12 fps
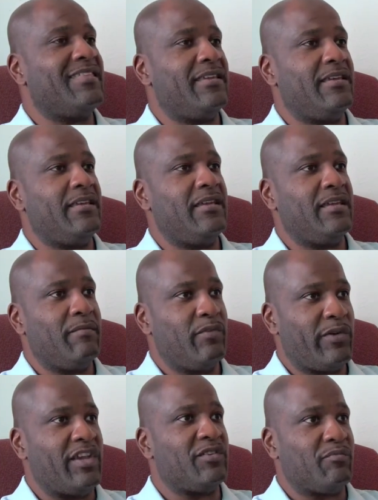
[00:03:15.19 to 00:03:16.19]
the
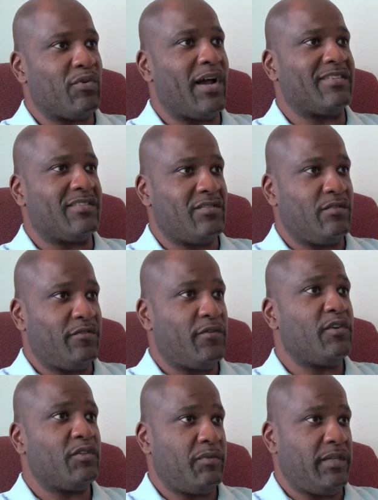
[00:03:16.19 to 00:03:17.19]
immigration process in the
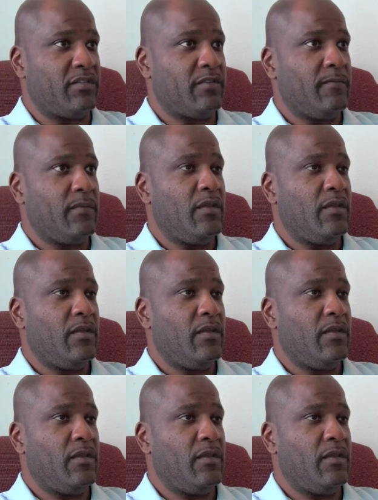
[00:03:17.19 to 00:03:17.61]
first place.